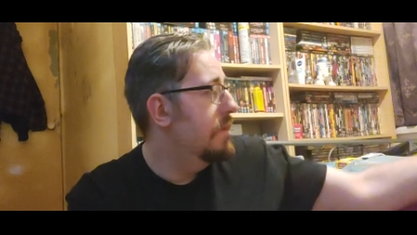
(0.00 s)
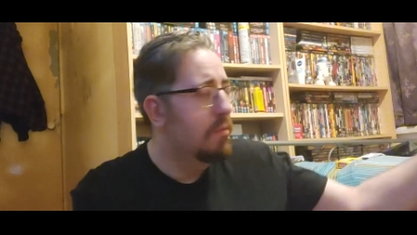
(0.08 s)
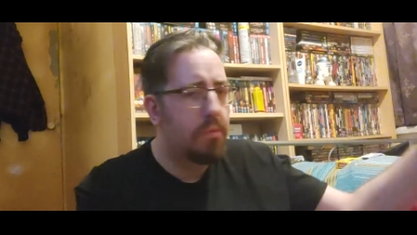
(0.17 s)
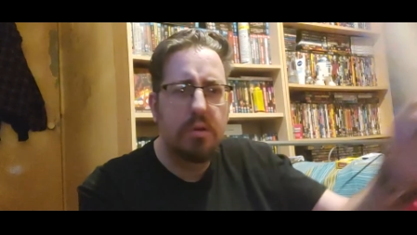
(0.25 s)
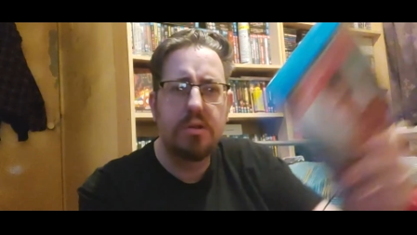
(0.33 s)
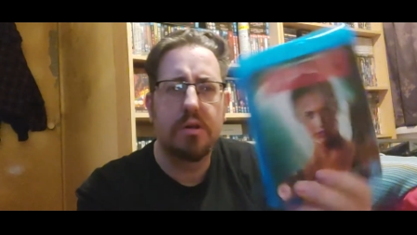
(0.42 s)

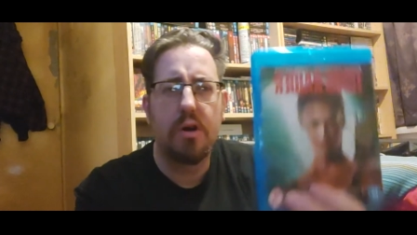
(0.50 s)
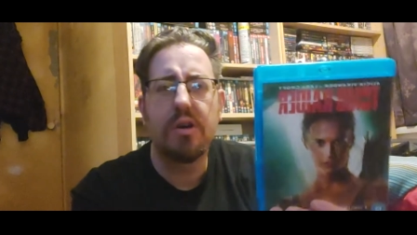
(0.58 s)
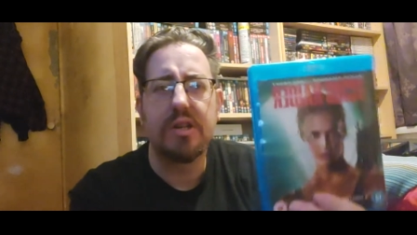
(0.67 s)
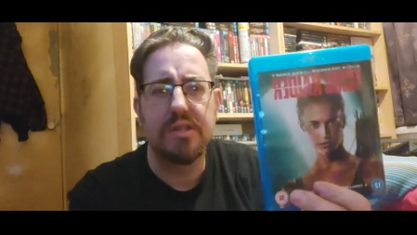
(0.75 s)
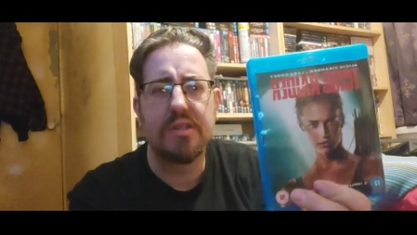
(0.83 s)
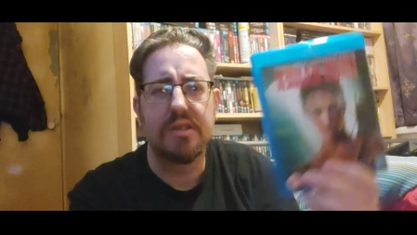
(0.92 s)
Walton
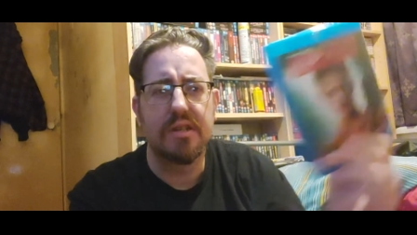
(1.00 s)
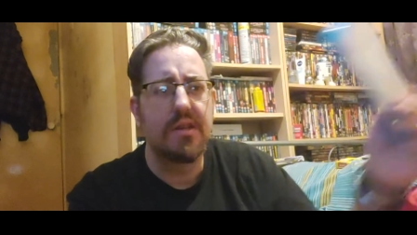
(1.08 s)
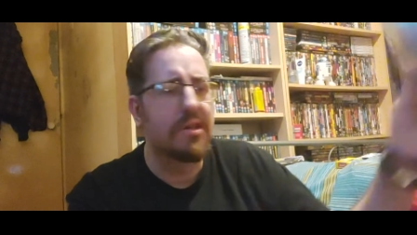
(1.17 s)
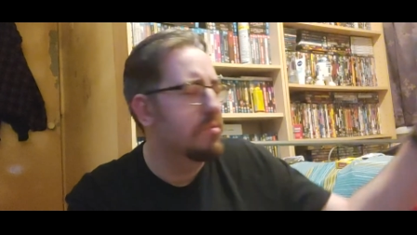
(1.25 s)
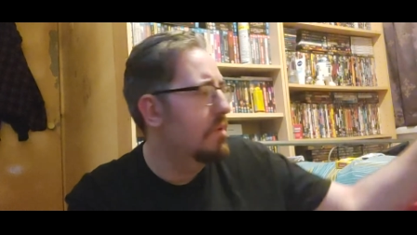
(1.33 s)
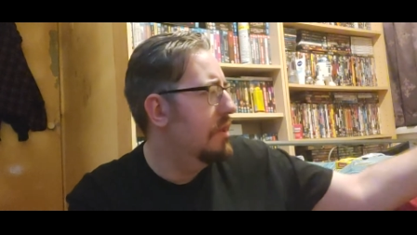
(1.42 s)
Goggins is in it
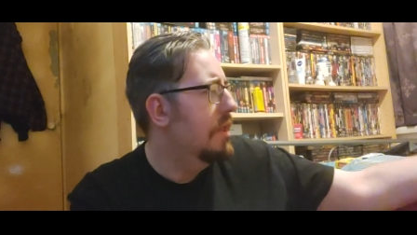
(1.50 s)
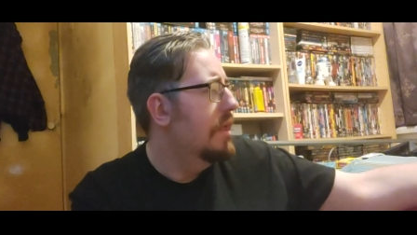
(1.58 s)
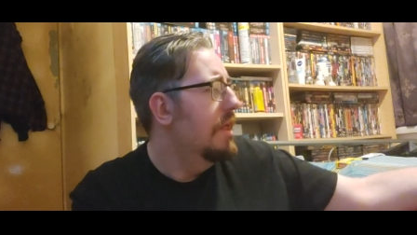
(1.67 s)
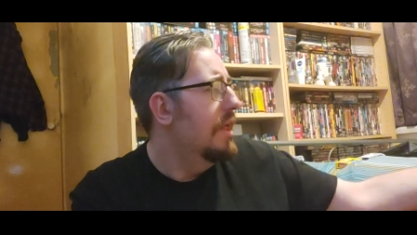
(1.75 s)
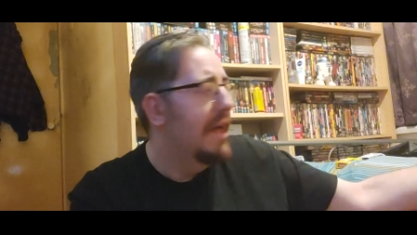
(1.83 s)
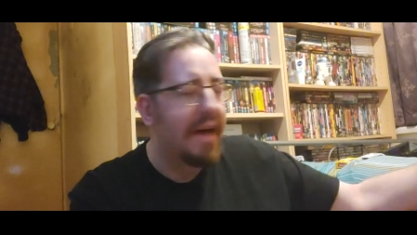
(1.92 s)
as well,
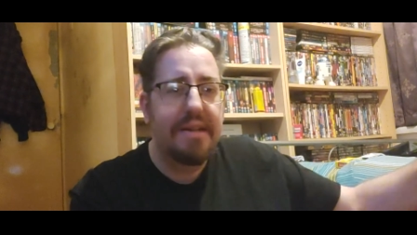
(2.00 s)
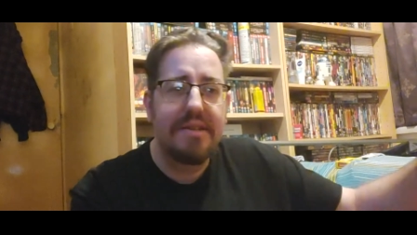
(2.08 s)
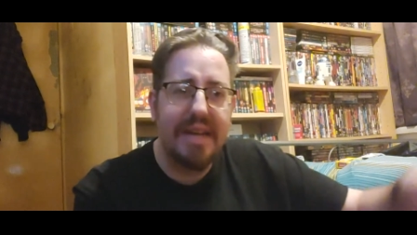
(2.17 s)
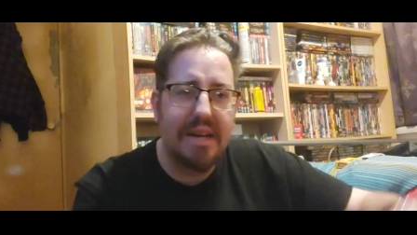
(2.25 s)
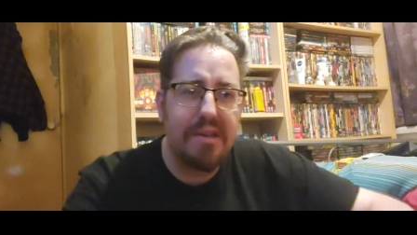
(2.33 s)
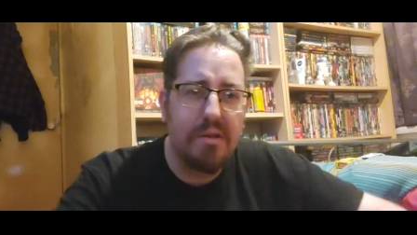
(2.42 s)
and
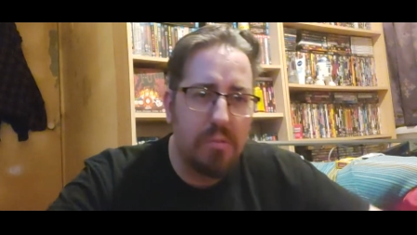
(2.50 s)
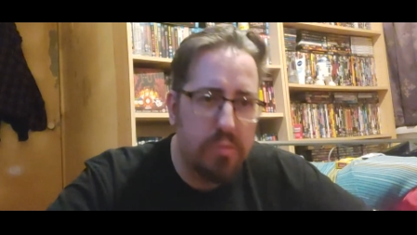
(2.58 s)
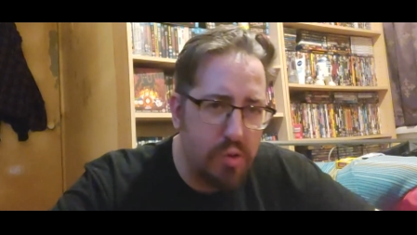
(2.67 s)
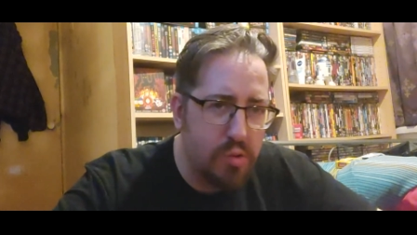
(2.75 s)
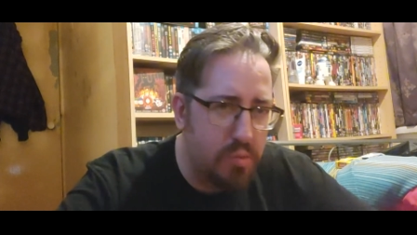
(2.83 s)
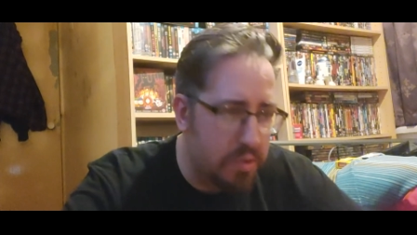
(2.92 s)
Daniel
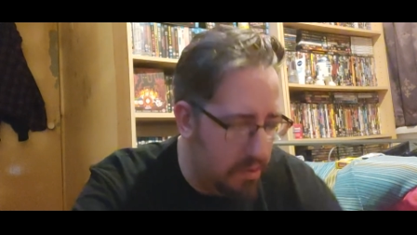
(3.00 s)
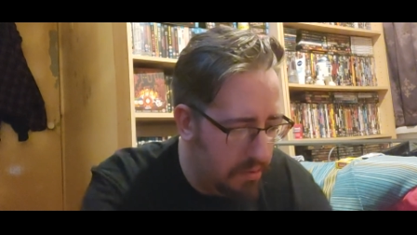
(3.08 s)
Wu.